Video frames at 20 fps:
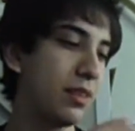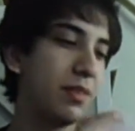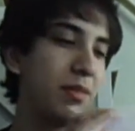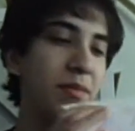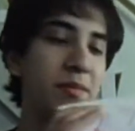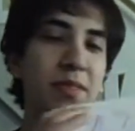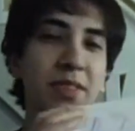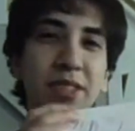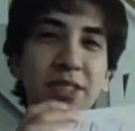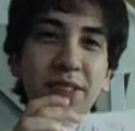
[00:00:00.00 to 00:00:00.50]

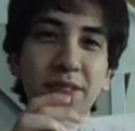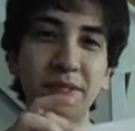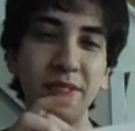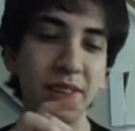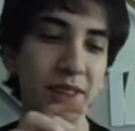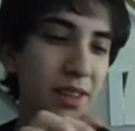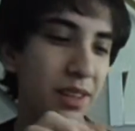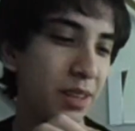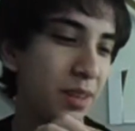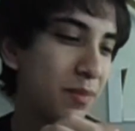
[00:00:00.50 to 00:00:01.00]
messed up the
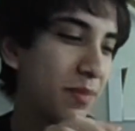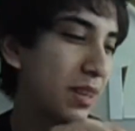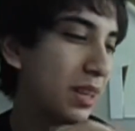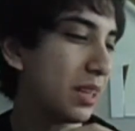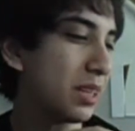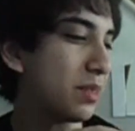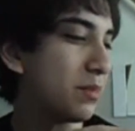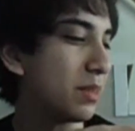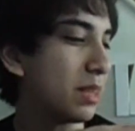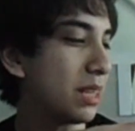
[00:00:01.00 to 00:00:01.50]
other
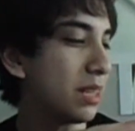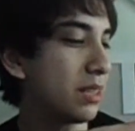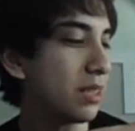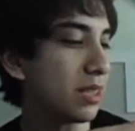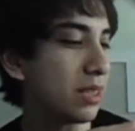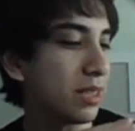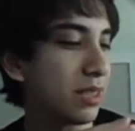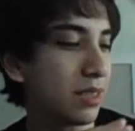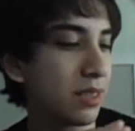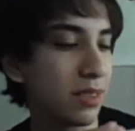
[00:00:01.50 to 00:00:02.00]
page, but there's
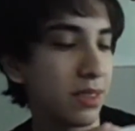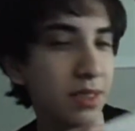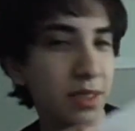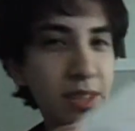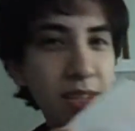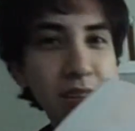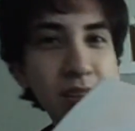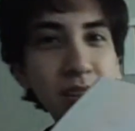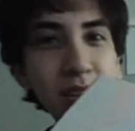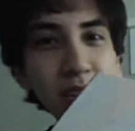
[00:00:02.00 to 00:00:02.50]
this.
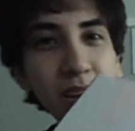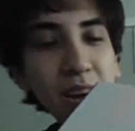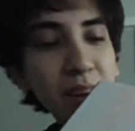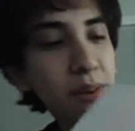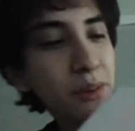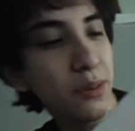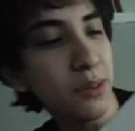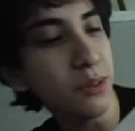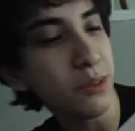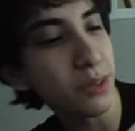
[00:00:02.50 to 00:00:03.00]
I
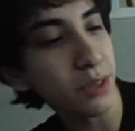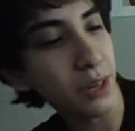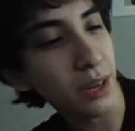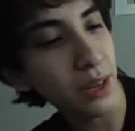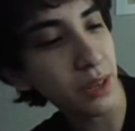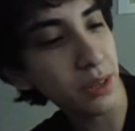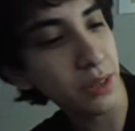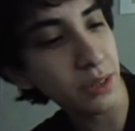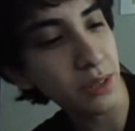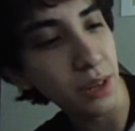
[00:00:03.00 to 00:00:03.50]
don't use colors